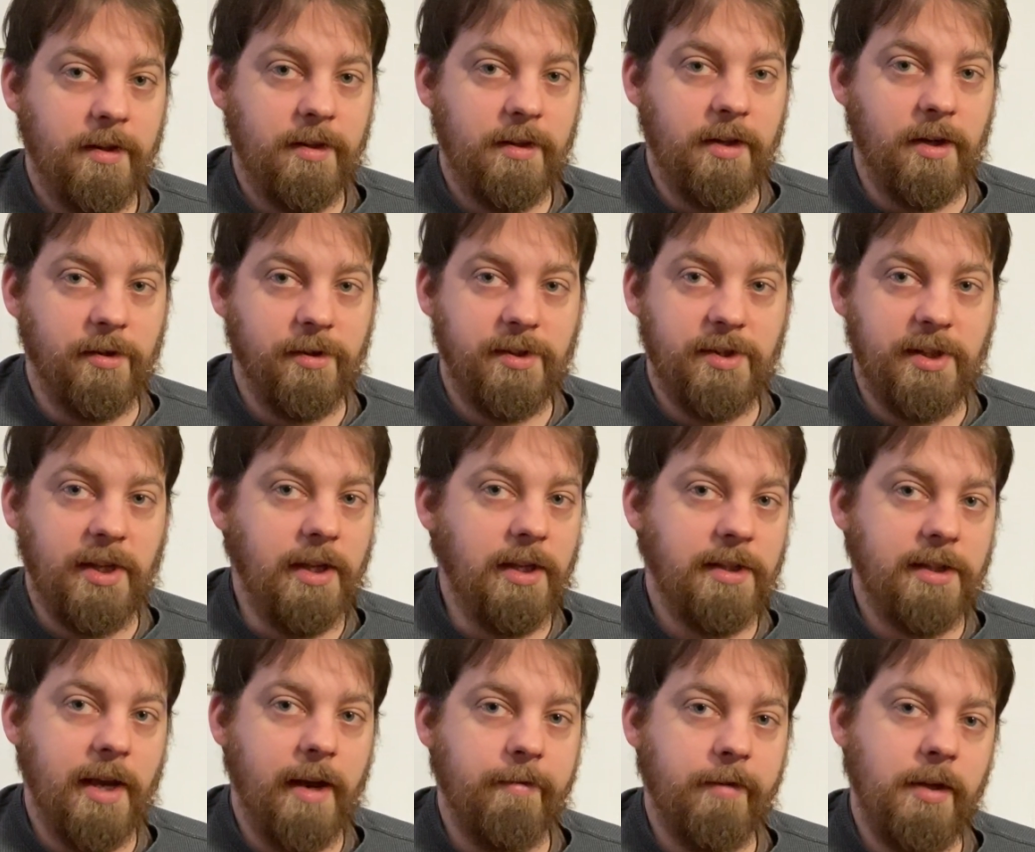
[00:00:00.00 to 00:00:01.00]
there's
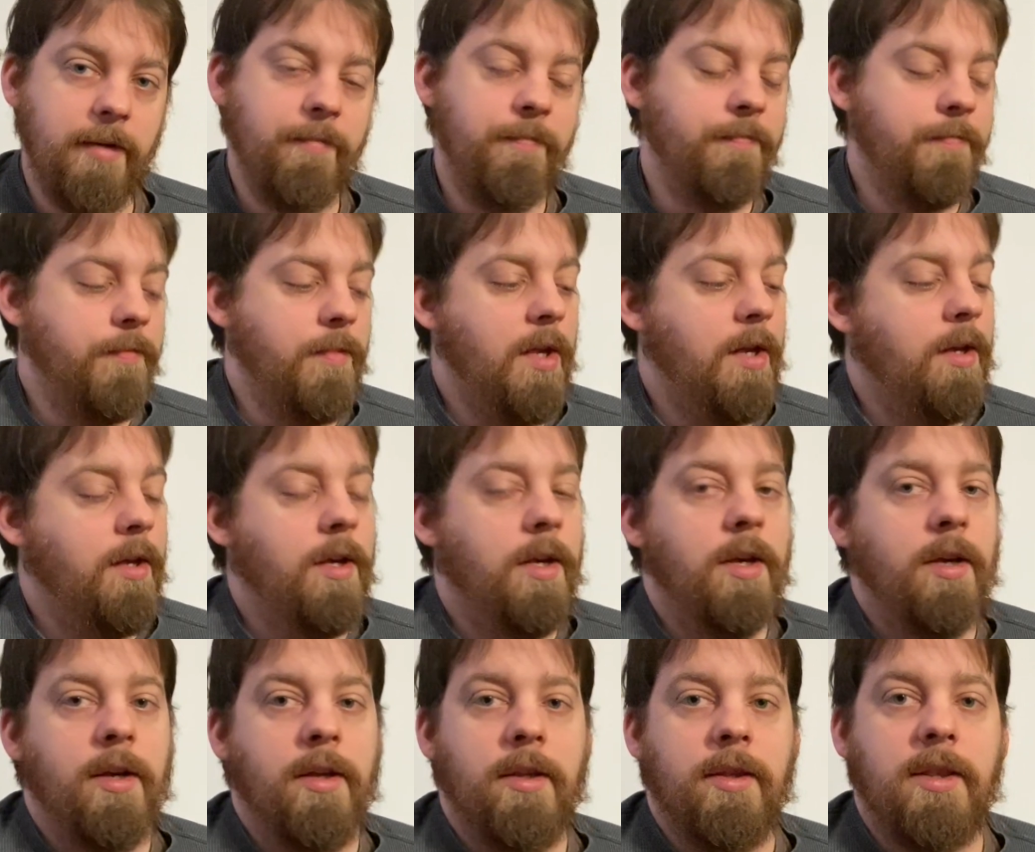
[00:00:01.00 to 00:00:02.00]

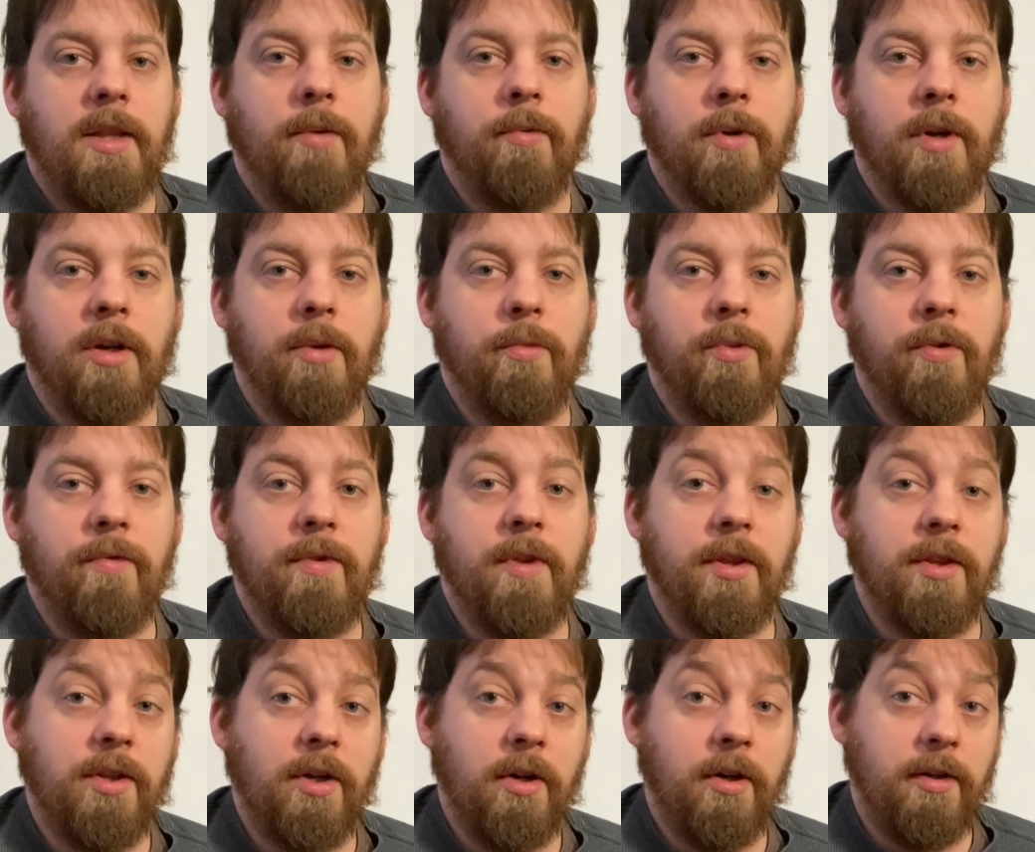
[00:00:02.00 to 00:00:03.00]
C7, then we're going to move the
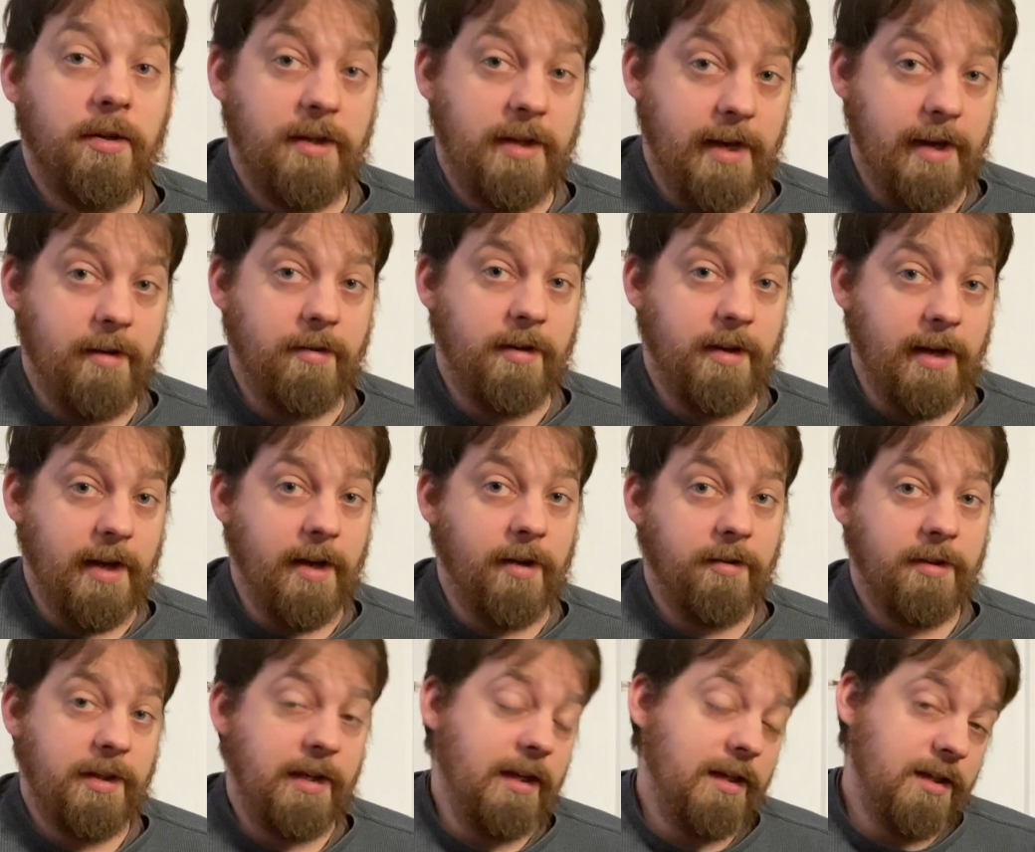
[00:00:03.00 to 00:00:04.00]
third down now
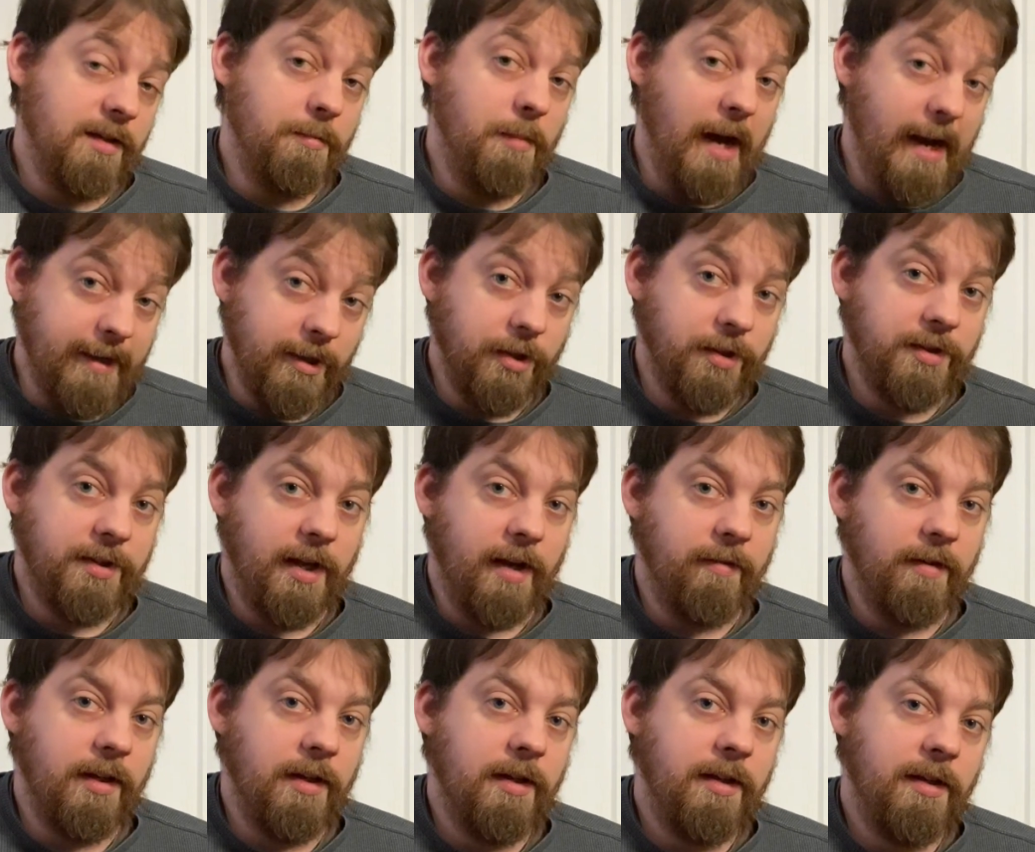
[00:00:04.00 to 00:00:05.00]
to get to minor
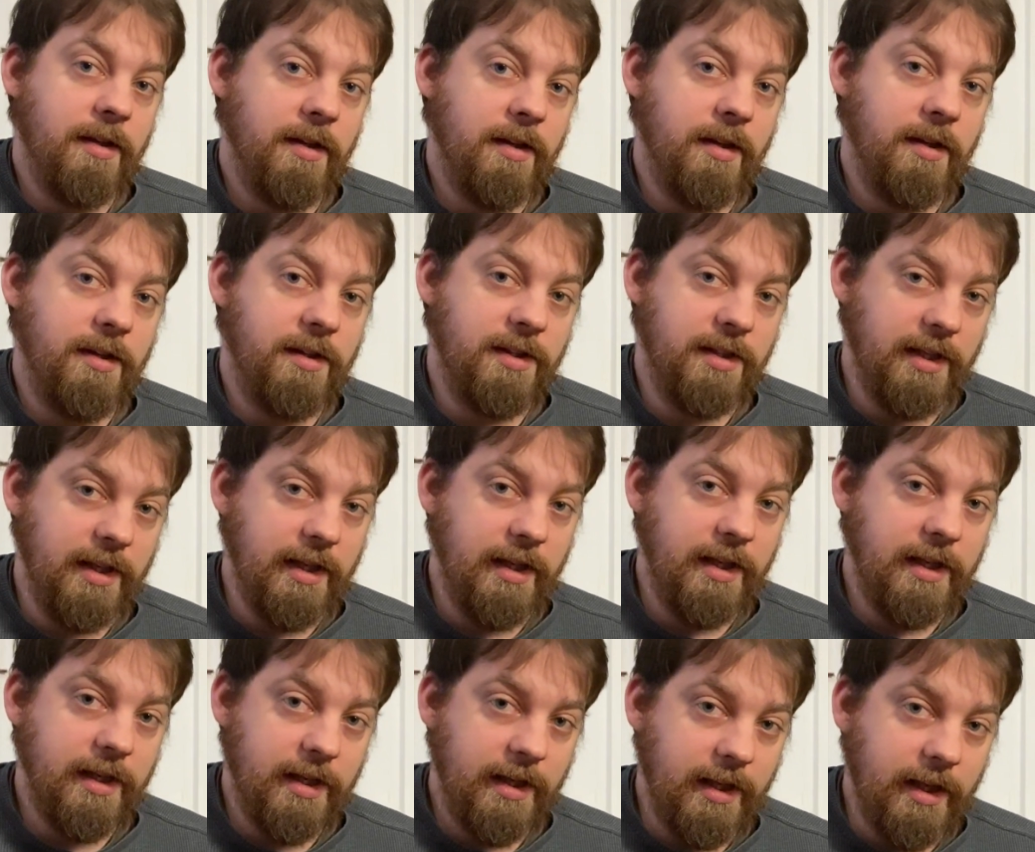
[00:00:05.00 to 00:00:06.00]
7, C,
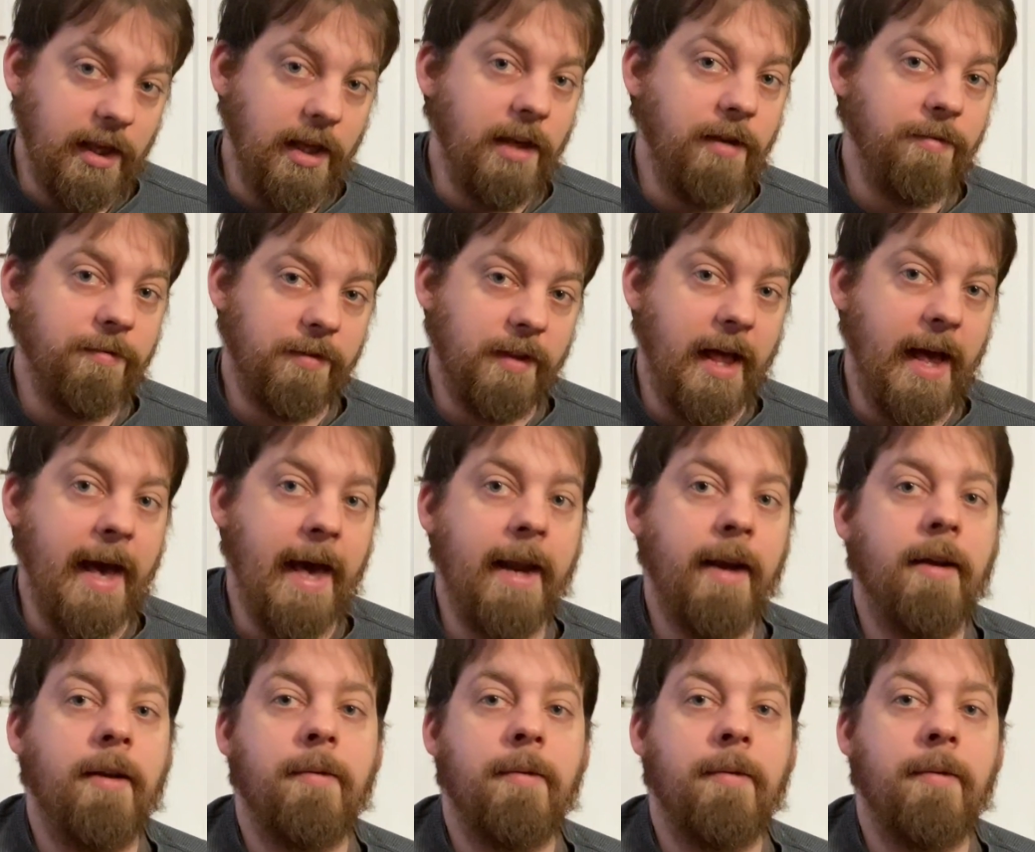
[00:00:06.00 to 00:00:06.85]
E flat,